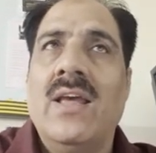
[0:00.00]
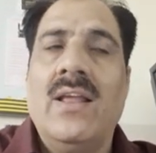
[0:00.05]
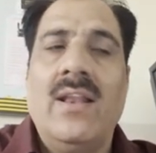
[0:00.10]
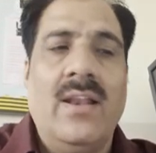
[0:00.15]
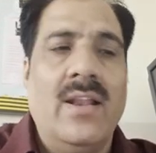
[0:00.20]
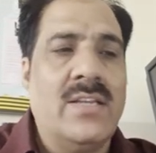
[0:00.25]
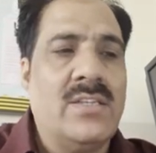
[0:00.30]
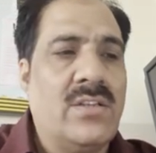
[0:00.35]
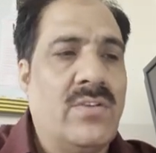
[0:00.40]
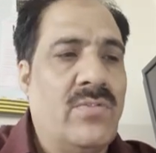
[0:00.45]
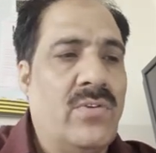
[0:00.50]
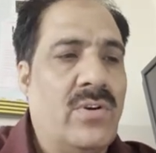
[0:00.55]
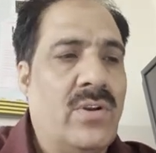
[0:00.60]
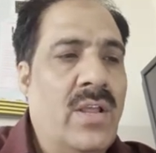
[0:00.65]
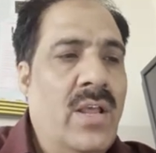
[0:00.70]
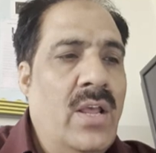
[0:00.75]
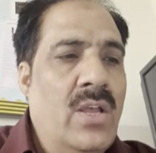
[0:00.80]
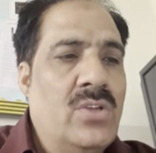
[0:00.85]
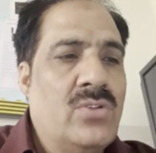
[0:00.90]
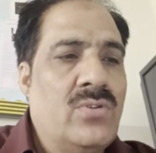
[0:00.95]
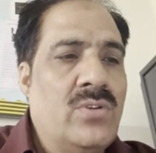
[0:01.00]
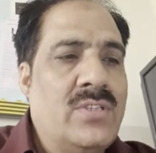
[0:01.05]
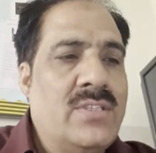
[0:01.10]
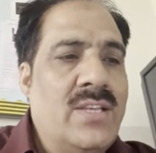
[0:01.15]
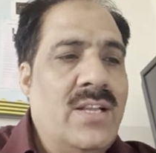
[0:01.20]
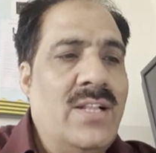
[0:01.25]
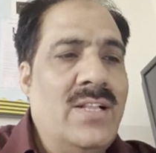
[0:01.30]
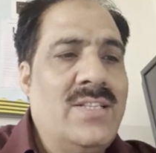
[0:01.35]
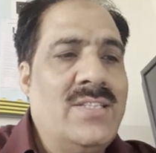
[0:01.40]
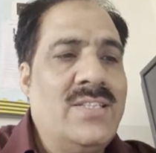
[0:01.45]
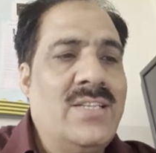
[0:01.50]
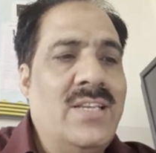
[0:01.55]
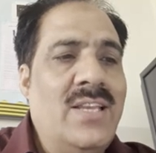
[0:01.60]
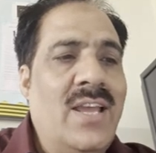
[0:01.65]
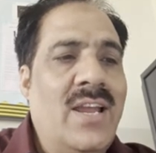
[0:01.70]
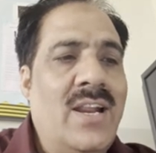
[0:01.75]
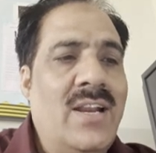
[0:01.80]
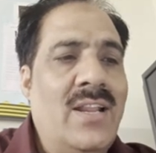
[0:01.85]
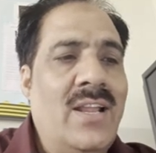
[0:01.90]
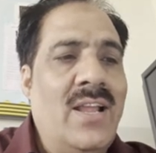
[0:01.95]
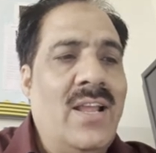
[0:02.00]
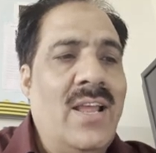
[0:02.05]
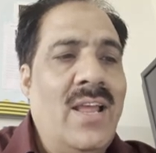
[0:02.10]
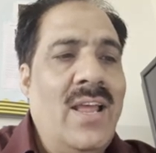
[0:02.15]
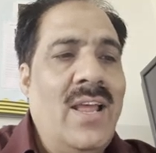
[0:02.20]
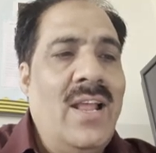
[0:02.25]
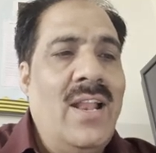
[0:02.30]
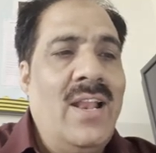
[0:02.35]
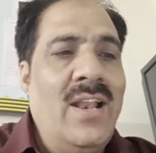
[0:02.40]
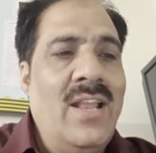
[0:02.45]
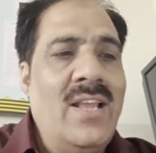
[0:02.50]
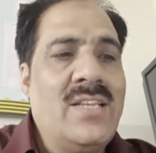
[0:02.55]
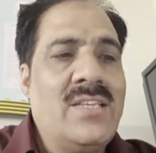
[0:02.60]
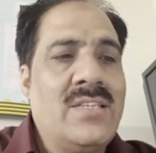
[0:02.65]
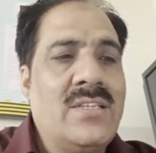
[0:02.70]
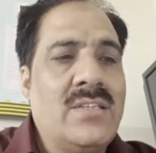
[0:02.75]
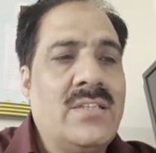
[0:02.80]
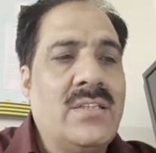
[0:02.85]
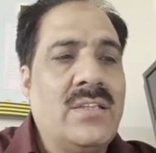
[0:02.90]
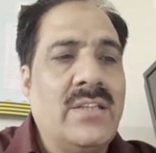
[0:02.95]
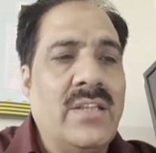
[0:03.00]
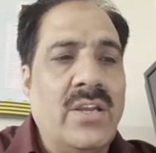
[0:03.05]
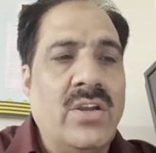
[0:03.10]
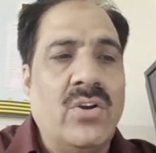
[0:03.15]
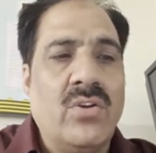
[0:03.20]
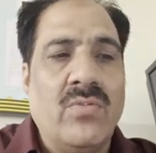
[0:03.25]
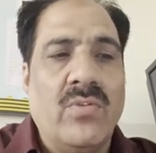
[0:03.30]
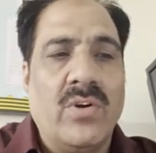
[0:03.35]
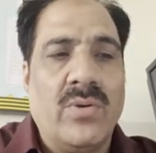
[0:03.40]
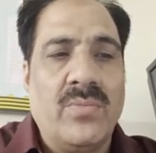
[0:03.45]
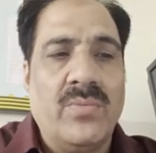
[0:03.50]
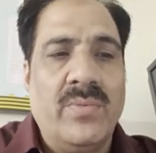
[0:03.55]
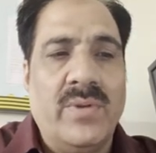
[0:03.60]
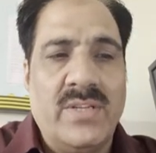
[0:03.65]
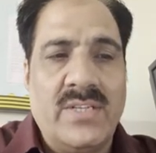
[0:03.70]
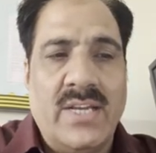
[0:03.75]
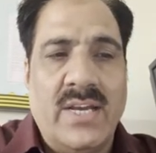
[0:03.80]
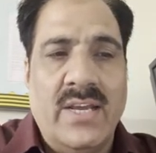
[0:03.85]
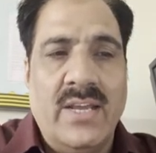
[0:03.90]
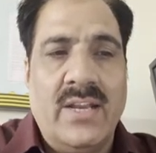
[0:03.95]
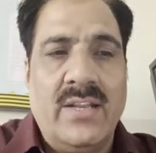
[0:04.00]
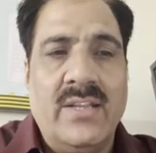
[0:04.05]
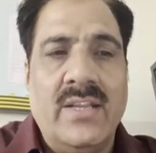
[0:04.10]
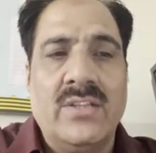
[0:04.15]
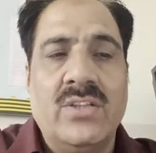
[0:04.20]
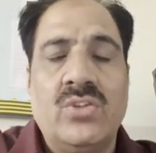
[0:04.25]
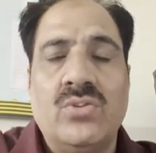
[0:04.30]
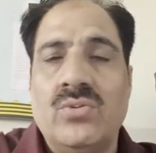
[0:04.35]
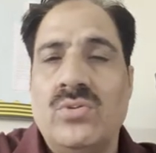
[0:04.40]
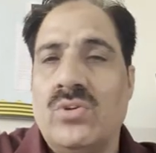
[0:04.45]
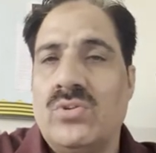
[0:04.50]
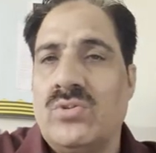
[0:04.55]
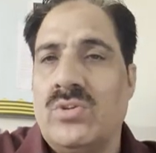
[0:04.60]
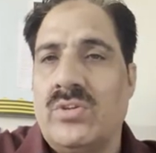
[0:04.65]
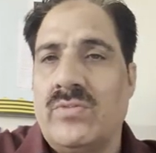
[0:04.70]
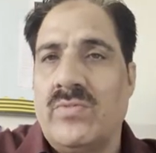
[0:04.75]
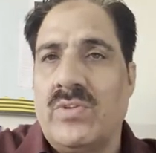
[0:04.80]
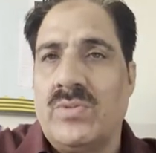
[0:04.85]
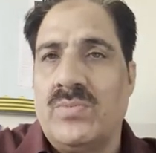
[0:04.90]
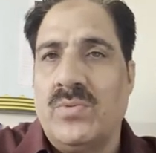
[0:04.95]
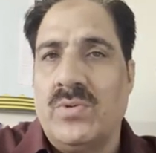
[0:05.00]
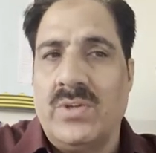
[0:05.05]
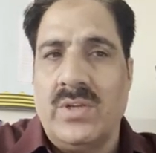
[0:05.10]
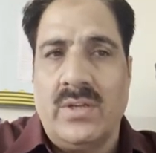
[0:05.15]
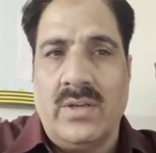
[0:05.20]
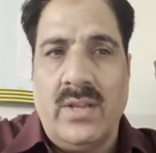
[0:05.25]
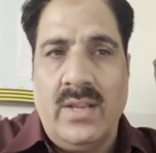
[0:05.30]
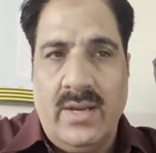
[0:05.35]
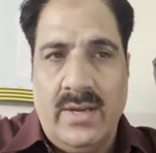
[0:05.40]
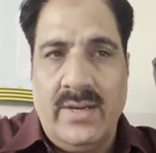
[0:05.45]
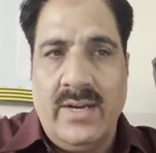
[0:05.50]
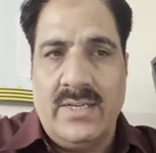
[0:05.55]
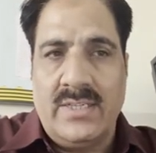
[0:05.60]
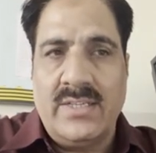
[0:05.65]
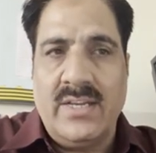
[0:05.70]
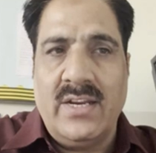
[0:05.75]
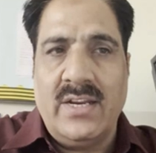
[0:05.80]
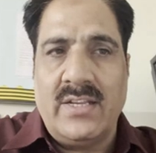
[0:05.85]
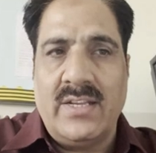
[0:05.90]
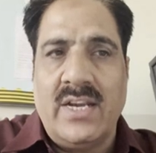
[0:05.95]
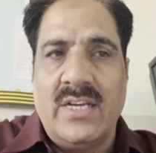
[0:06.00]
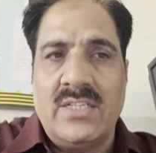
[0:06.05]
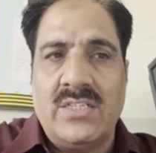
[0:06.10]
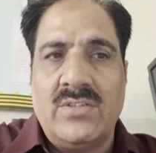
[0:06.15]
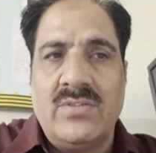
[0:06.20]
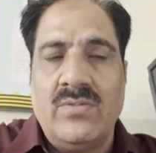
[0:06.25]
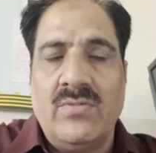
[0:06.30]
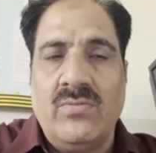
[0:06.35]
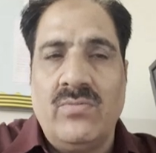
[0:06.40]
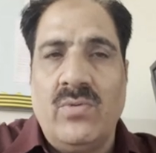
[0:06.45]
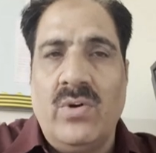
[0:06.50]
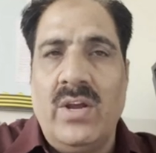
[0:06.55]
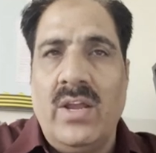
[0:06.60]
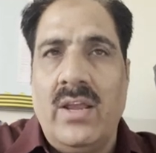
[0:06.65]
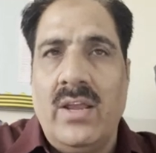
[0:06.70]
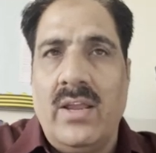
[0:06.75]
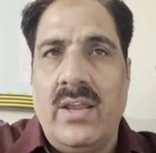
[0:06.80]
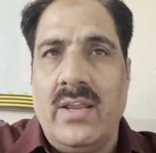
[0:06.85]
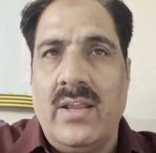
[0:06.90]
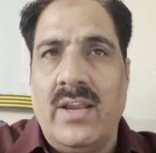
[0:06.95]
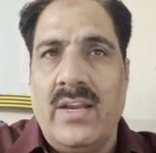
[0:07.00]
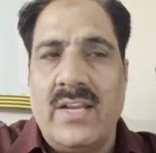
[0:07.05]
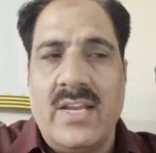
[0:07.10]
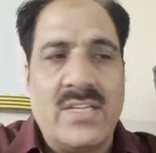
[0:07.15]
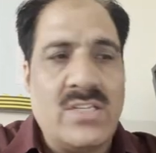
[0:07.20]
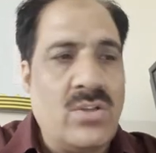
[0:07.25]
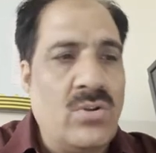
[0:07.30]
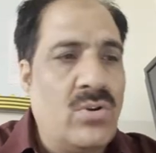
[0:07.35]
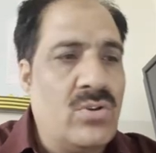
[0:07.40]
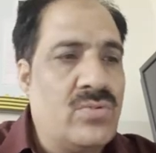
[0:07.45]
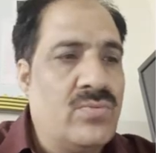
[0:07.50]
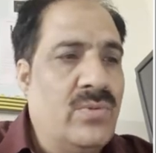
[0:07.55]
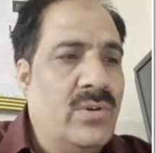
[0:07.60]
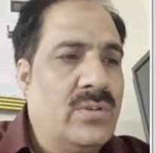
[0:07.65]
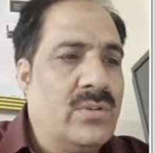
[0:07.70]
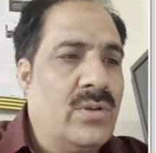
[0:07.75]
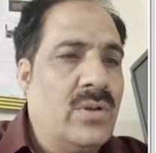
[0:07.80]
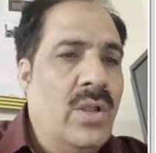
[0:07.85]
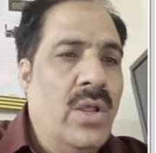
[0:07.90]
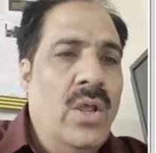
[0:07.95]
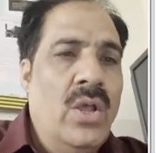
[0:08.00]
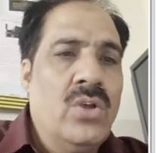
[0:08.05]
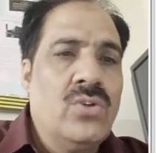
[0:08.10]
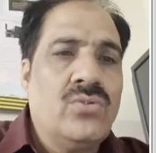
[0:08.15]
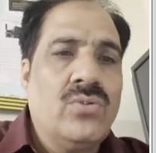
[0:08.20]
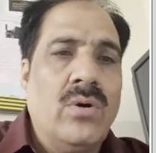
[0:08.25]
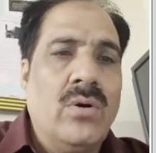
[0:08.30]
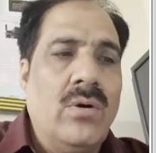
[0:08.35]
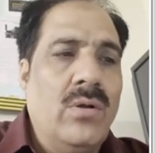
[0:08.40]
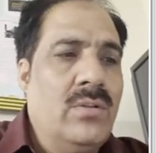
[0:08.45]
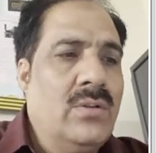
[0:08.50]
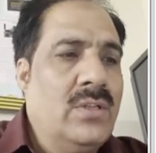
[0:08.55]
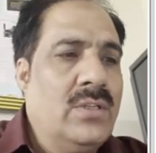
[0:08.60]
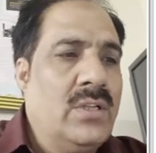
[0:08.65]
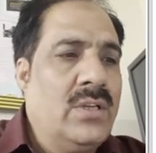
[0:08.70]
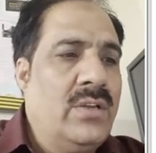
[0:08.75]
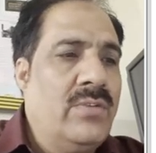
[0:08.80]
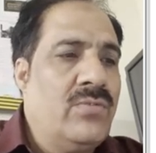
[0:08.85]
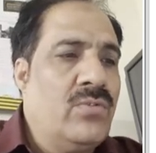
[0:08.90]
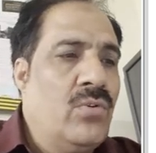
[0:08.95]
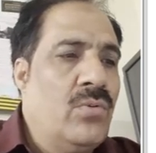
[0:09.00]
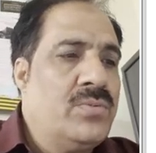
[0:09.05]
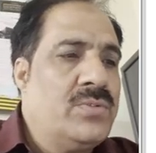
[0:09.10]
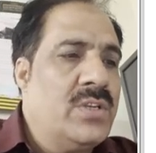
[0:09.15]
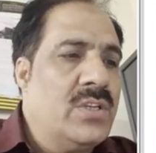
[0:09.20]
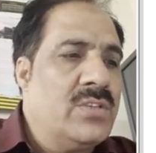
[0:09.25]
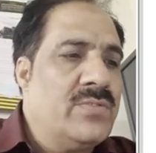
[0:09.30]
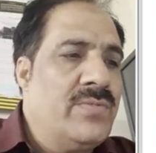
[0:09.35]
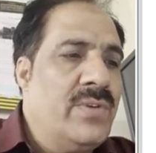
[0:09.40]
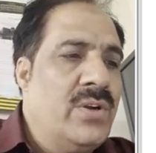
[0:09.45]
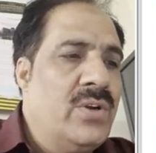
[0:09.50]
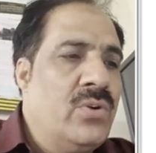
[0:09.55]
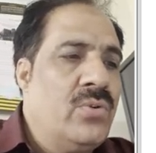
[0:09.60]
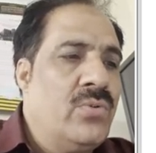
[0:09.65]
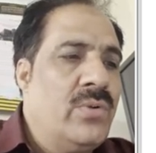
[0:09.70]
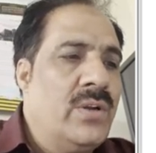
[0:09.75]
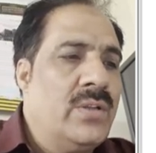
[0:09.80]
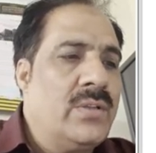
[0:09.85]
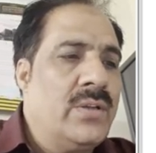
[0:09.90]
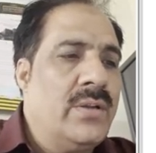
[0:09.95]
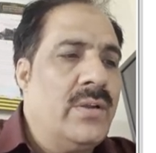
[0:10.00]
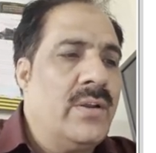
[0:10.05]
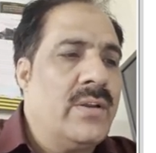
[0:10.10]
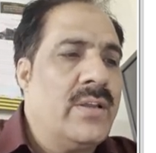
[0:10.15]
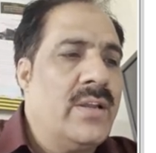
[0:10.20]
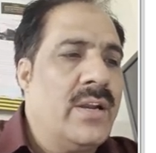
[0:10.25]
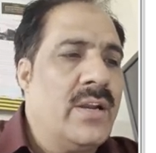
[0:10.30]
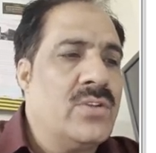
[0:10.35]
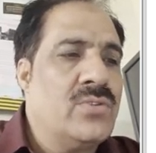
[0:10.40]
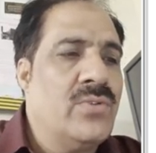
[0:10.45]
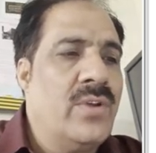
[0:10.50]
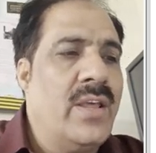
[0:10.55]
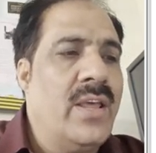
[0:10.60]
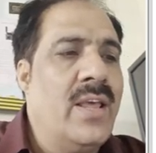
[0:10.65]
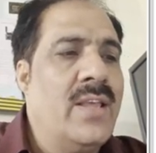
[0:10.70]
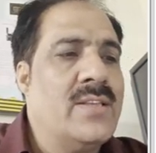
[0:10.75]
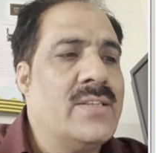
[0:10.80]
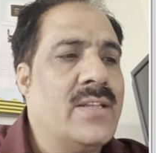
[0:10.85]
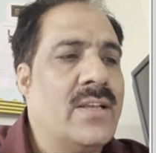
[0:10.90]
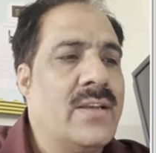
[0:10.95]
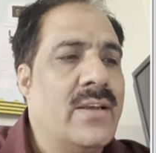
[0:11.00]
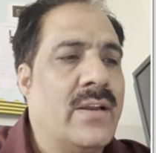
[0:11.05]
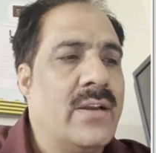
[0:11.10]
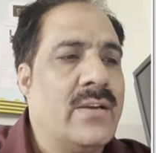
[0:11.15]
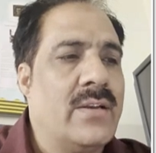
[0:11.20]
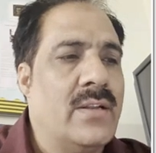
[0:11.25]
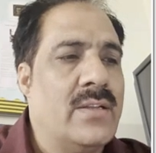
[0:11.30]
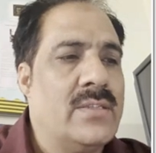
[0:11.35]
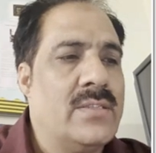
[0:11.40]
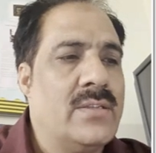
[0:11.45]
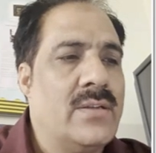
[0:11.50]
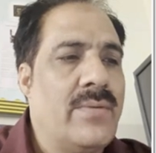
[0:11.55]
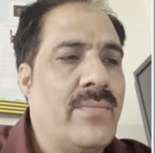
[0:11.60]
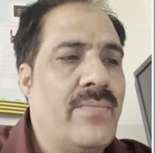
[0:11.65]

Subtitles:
lesser water. So cell Z had a less negative water, means higher than the sugar solution it was put in. That's correct. That's why it has lost water. So all the three options, 1, 2 and 3 are correct. So A is the correct answer.